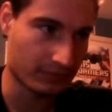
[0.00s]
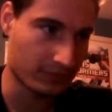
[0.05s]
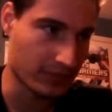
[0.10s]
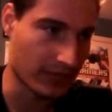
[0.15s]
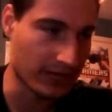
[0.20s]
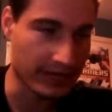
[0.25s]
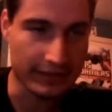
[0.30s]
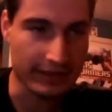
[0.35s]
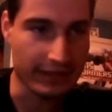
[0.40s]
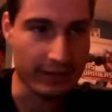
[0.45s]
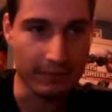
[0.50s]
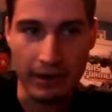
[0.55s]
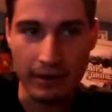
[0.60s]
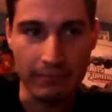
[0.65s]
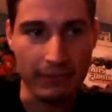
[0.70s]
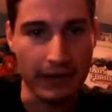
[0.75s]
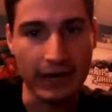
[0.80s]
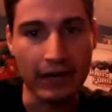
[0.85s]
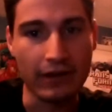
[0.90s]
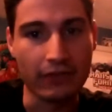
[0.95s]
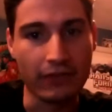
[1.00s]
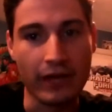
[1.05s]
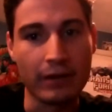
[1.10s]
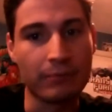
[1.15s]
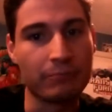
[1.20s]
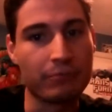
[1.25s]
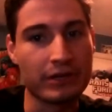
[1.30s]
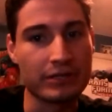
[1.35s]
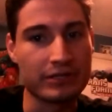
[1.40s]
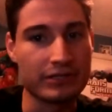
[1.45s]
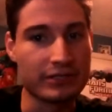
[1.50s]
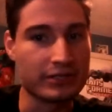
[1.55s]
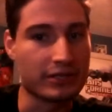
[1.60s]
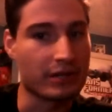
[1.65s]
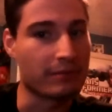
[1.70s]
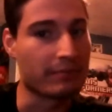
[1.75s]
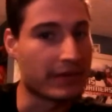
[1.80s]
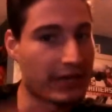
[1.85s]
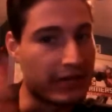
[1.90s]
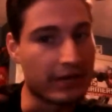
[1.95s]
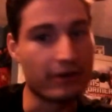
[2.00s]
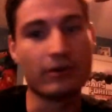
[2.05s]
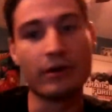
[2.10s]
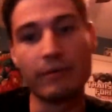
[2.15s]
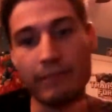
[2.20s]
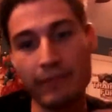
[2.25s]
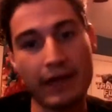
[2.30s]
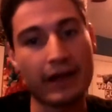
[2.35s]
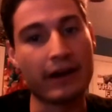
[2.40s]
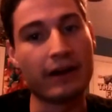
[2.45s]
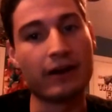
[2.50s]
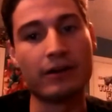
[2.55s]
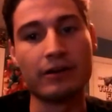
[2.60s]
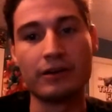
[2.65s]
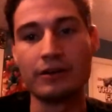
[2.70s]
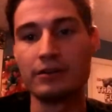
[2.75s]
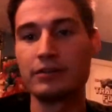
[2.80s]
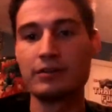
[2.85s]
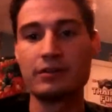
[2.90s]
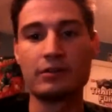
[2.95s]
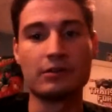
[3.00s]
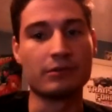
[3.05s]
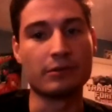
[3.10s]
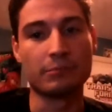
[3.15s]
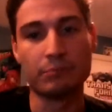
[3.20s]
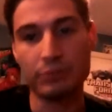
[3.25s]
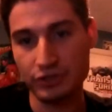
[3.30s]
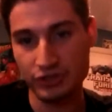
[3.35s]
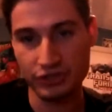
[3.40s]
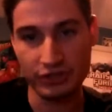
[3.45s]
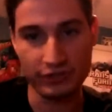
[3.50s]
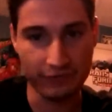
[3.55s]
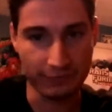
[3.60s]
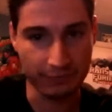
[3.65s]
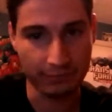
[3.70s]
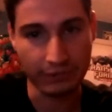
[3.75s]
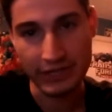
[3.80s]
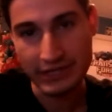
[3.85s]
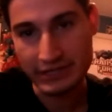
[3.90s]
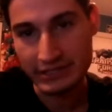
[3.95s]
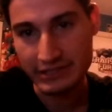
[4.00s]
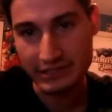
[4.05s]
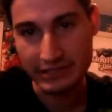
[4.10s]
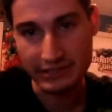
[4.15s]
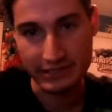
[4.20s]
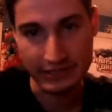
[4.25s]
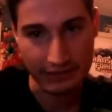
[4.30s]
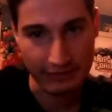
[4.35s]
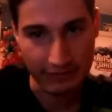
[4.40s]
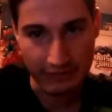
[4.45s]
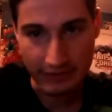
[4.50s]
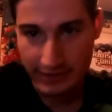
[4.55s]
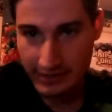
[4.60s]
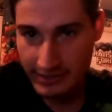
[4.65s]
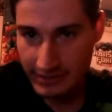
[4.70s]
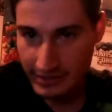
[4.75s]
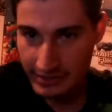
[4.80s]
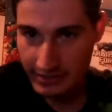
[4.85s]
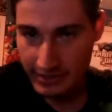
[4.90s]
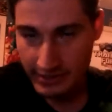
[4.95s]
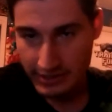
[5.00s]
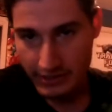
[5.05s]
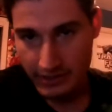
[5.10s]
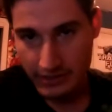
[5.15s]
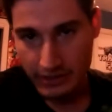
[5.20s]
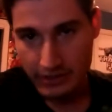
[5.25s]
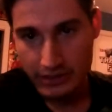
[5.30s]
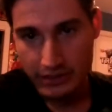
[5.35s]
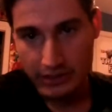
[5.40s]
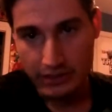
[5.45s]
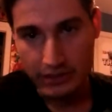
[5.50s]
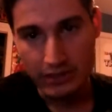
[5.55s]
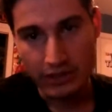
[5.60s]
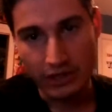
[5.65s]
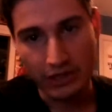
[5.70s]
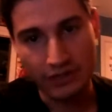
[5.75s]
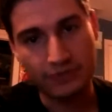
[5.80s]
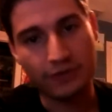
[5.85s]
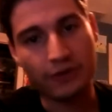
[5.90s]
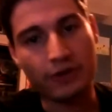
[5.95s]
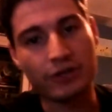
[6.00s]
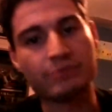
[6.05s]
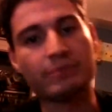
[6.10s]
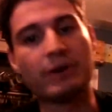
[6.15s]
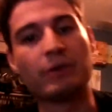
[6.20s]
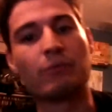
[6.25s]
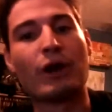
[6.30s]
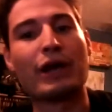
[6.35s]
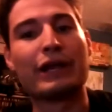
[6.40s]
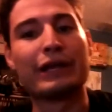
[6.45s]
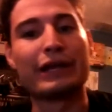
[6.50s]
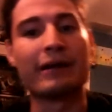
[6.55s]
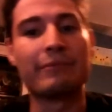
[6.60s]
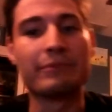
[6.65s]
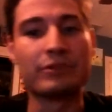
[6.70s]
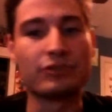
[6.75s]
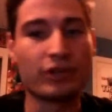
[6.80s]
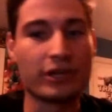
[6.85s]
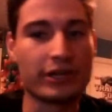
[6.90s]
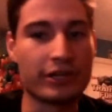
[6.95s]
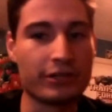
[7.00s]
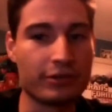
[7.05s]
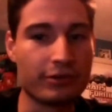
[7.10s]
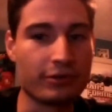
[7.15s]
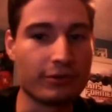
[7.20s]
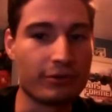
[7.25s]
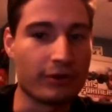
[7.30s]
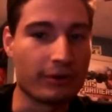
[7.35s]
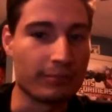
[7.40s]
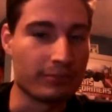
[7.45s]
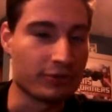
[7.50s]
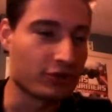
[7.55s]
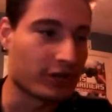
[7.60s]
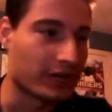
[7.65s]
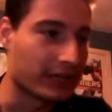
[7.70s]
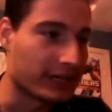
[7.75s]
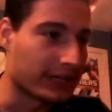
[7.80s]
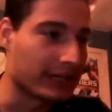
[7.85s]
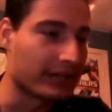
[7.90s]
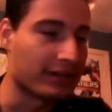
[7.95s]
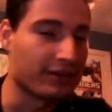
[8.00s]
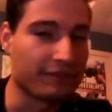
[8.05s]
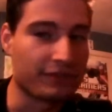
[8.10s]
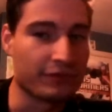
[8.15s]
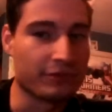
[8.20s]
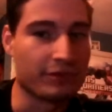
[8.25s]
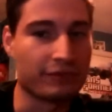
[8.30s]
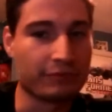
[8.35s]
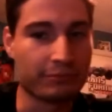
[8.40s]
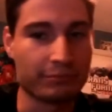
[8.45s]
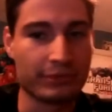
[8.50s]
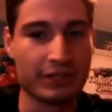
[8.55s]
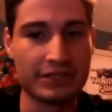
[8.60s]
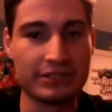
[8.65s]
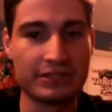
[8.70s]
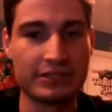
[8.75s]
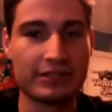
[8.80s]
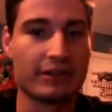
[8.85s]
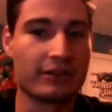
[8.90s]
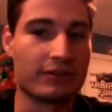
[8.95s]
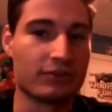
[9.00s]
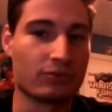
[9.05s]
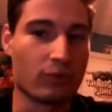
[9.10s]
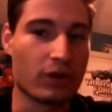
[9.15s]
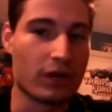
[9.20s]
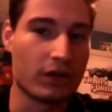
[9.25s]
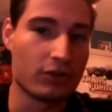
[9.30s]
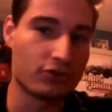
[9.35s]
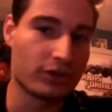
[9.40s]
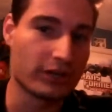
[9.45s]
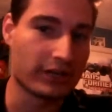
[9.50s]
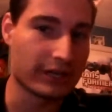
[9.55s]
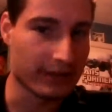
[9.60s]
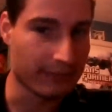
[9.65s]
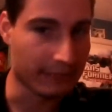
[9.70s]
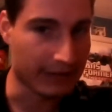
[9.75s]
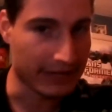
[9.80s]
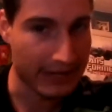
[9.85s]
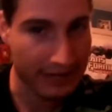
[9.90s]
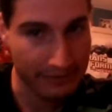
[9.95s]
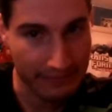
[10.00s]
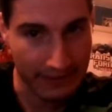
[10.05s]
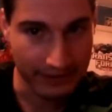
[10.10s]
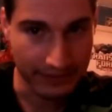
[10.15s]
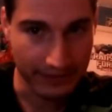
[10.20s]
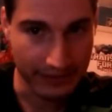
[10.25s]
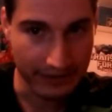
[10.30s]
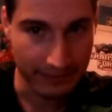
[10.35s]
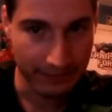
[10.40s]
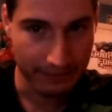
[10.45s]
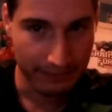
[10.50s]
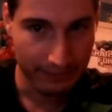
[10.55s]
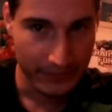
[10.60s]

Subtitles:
anything about my online presence, I'm here, I'm there, I'm in a bunch of different places, and as far as my writing I've been trying to get in a few different places there as well, trying to get my name out there.